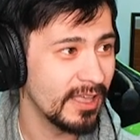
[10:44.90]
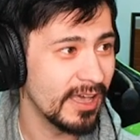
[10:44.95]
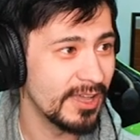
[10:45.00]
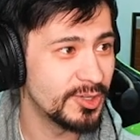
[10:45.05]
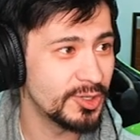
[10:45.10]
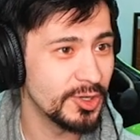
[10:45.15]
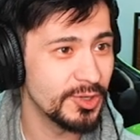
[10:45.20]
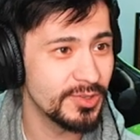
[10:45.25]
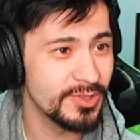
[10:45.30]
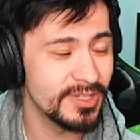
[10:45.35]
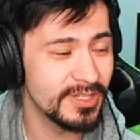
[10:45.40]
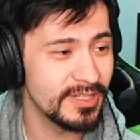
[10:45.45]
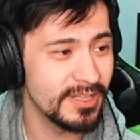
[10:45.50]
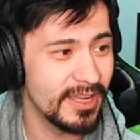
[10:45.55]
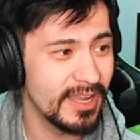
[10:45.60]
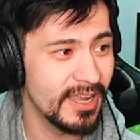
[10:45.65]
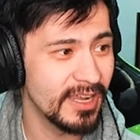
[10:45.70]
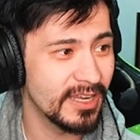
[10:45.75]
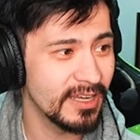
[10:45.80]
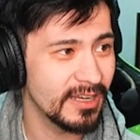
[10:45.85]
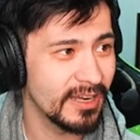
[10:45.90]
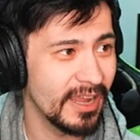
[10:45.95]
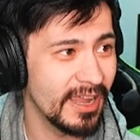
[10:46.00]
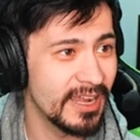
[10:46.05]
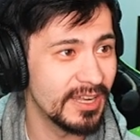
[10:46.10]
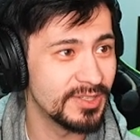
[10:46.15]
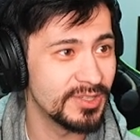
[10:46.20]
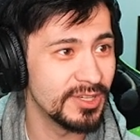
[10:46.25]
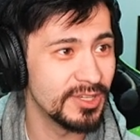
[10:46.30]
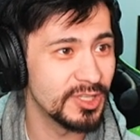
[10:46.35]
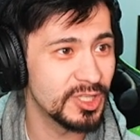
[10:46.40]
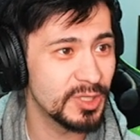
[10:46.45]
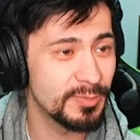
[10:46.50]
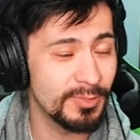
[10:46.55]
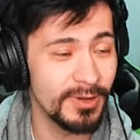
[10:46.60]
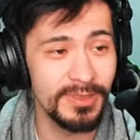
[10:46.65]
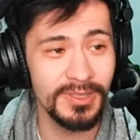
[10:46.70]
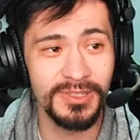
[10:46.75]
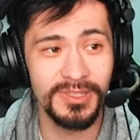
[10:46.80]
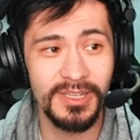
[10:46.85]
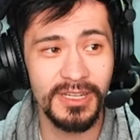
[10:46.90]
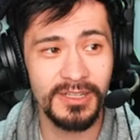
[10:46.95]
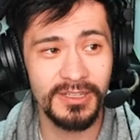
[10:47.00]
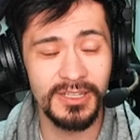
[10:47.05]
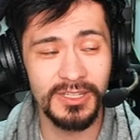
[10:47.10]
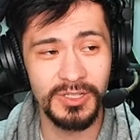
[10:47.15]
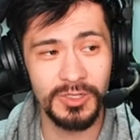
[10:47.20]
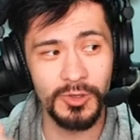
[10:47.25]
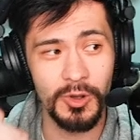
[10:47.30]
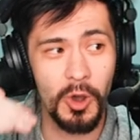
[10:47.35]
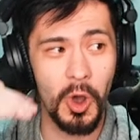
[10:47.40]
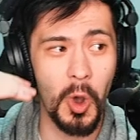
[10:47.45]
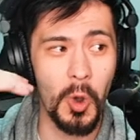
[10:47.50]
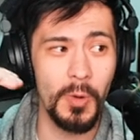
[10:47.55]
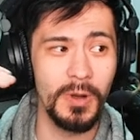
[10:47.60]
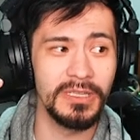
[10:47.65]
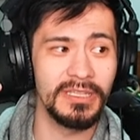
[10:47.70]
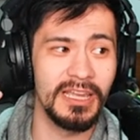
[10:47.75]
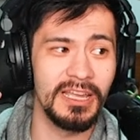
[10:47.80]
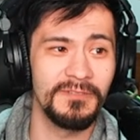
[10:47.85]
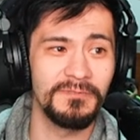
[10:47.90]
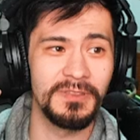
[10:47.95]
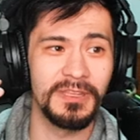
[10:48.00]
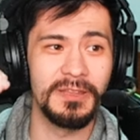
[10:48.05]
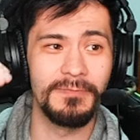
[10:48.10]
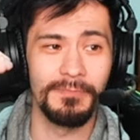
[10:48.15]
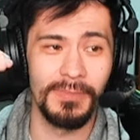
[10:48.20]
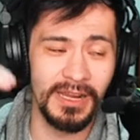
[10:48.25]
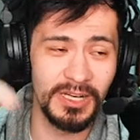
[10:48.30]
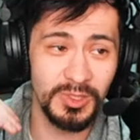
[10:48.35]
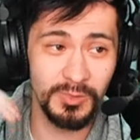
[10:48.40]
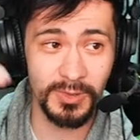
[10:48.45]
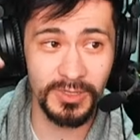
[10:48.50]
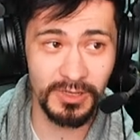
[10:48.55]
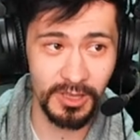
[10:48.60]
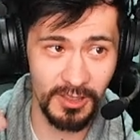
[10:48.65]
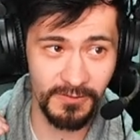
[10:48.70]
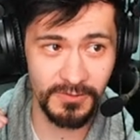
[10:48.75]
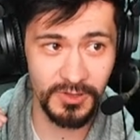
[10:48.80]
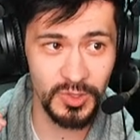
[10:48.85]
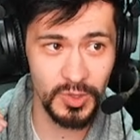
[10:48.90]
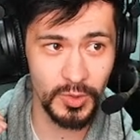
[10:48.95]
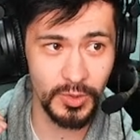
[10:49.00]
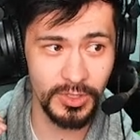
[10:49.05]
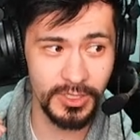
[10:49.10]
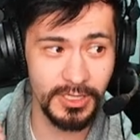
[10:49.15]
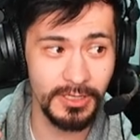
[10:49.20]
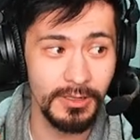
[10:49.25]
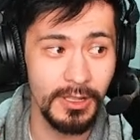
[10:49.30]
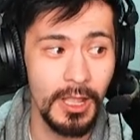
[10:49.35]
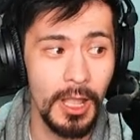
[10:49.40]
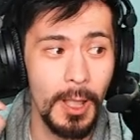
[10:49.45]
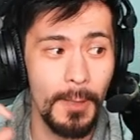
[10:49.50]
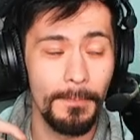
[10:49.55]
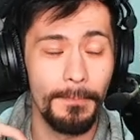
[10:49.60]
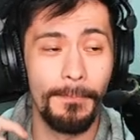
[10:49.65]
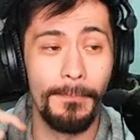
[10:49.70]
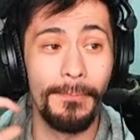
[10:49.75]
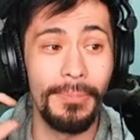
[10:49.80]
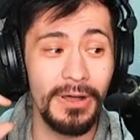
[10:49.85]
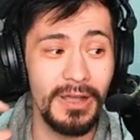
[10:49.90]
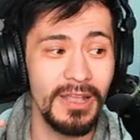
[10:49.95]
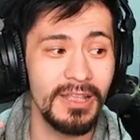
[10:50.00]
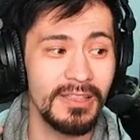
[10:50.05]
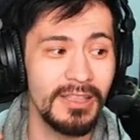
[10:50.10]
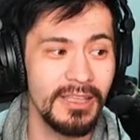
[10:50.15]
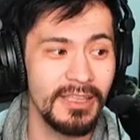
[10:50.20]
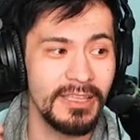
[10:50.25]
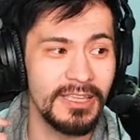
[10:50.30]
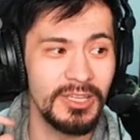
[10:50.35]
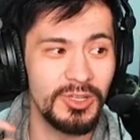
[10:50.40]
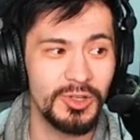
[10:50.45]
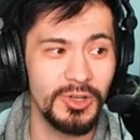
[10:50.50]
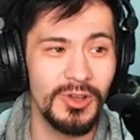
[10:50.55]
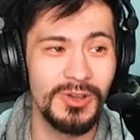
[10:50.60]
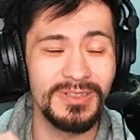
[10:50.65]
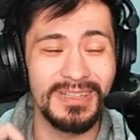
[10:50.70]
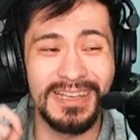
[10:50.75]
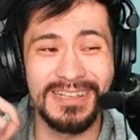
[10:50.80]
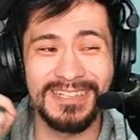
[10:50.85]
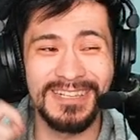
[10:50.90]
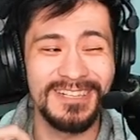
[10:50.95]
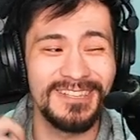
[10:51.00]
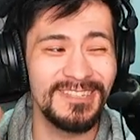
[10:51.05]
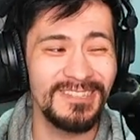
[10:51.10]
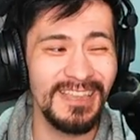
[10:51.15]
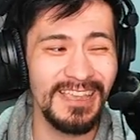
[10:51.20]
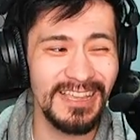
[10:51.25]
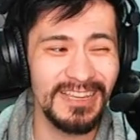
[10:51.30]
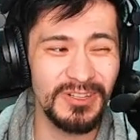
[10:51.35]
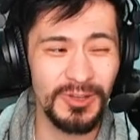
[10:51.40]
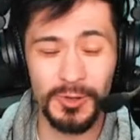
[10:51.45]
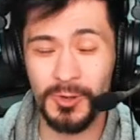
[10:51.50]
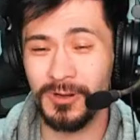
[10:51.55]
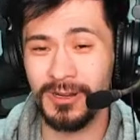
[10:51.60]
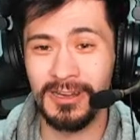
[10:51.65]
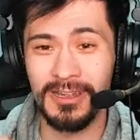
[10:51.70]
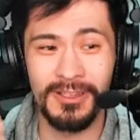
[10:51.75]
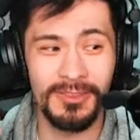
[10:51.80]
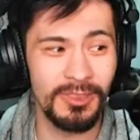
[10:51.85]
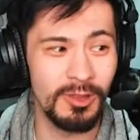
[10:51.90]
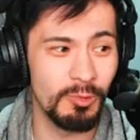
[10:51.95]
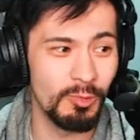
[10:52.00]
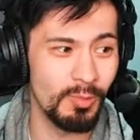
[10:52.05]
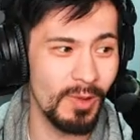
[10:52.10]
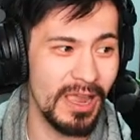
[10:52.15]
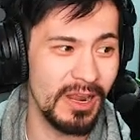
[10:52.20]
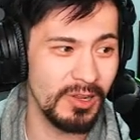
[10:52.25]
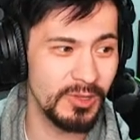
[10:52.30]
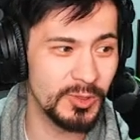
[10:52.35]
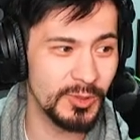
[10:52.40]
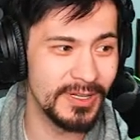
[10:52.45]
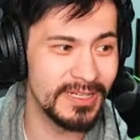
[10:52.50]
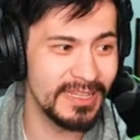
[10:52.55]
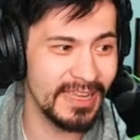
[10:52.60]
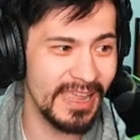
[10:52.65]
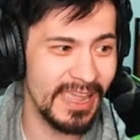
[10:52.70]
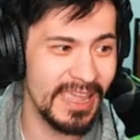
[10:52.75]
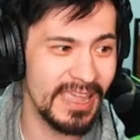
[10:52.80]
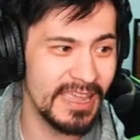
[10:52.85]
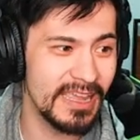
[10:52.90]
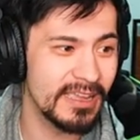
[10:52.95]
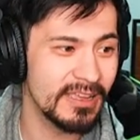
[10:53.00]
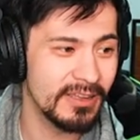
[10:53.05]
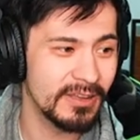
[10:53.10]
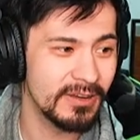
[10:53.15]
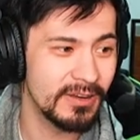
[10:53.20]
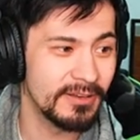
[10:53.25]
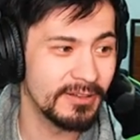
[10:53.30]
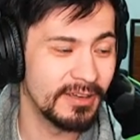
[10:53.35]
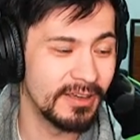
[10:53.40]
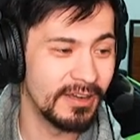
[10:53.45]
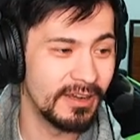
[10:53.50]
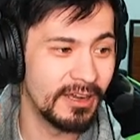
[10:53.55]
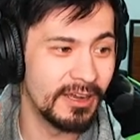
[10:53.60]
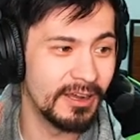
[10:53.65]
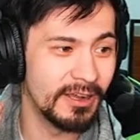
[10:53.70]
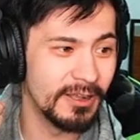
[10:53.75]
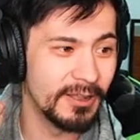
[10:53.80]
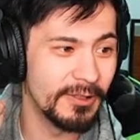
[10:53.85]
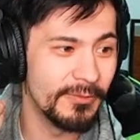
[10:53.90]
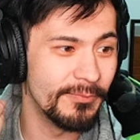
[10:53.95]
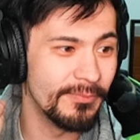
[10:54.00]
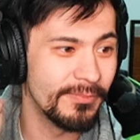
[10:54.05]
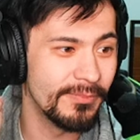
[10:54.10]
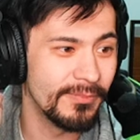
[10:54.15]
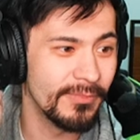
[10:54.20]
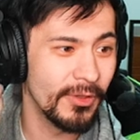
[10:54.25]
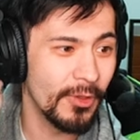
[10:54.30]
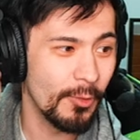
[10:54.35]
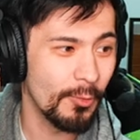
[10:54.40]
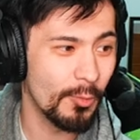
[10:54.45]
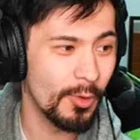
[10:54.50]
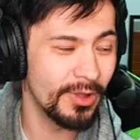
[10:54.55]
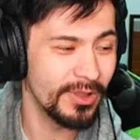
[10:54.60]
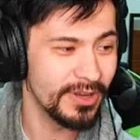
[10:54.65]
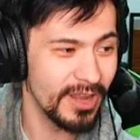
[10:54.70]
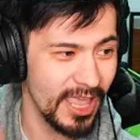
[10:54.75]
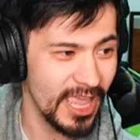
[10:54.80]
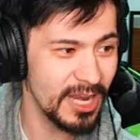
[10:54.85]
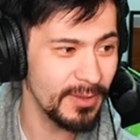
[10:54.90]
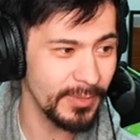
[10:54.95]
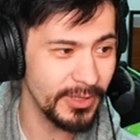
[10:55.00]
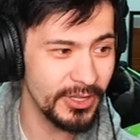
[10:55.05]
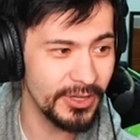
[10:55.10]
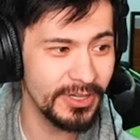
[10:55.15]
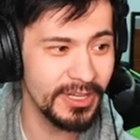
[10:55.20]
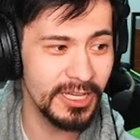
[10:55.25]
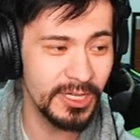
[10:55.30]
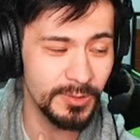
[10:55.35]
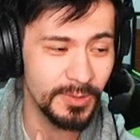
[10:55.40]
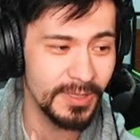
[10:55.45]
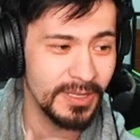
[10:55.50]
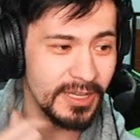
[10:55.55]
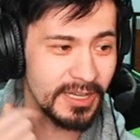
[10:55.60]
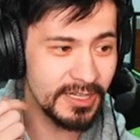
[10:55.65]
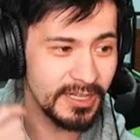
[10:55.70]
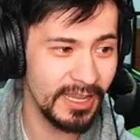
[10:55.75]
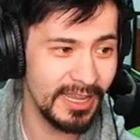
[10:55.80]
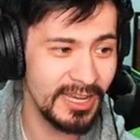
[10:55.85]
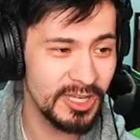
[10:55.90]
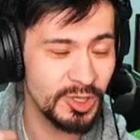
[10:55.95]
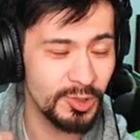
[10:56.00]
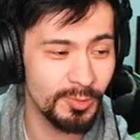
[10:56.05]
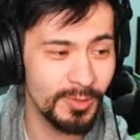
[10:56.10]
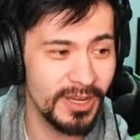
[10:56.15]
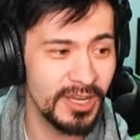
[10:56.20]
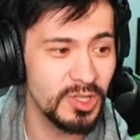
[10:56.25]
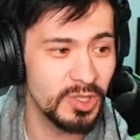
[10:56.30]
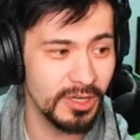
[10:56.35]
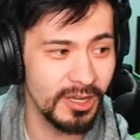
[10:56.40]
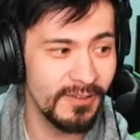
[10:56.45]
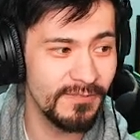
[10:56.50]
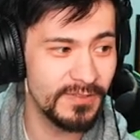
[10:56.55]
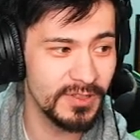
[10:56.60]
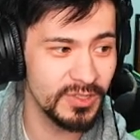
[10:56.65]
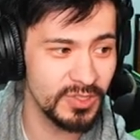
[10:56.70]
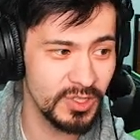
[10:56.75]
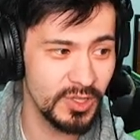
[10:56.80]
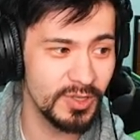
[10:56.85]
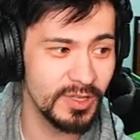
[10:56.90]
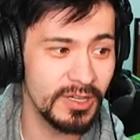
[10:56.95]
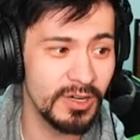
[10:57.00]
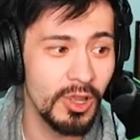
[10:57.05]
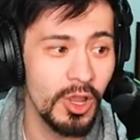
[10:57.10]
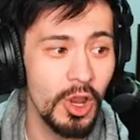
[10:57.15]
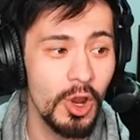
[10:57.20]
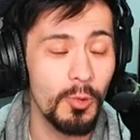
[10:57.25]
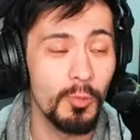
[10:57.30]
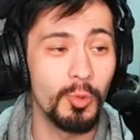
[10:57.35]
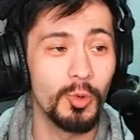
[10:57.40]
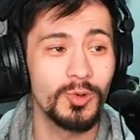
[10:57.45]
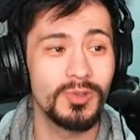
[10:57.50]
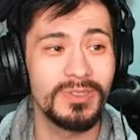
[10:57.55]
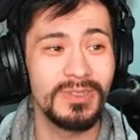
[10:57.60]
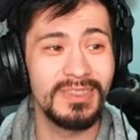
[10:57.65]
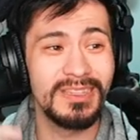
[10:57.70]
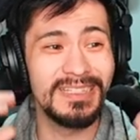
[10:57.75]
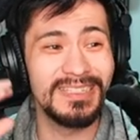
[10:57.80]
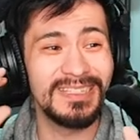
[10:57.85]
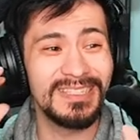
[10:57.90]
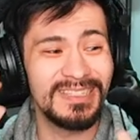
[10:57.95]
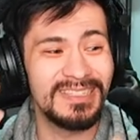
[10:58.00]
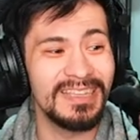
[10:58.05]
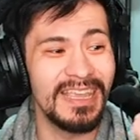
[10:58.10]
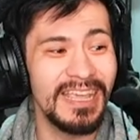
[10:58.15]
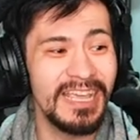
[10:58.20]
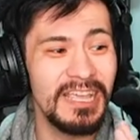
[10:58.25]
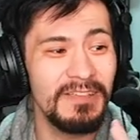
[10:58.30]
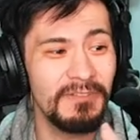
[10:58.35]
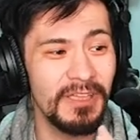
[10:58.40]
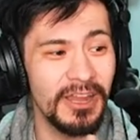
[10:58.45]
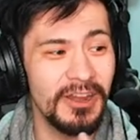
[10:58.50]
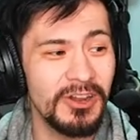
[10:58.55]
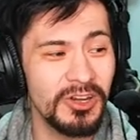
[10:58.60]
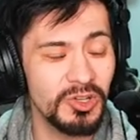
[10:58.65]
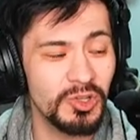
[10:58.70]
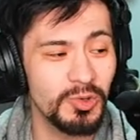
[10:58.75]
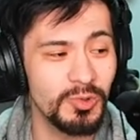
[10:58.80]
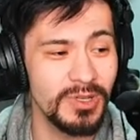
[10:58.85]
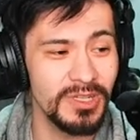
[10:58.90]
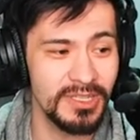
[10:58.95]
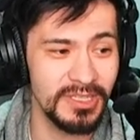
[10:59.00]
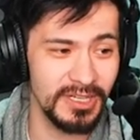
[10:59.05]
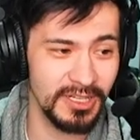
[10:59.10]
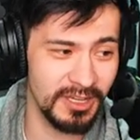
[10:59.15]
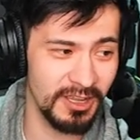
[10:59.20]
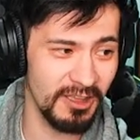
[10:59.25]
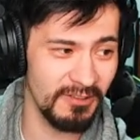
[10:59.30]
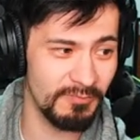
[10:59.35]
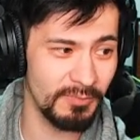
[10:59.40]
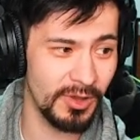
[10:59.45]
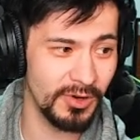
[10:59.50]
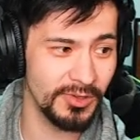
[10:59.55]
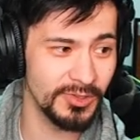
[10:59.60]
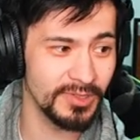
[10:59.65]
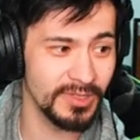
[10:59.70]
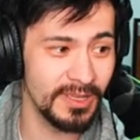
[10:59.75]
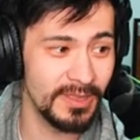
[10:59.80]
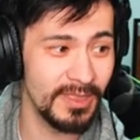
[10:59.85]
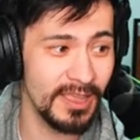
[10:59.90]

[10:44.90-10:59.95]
had chosen to take as his spread the sickness. You always have the -1 toughness aura, but he chose as his second aura the rattle joint egg. While an enemy unit is within contagion range of this unit, worsening the save characteristic of models in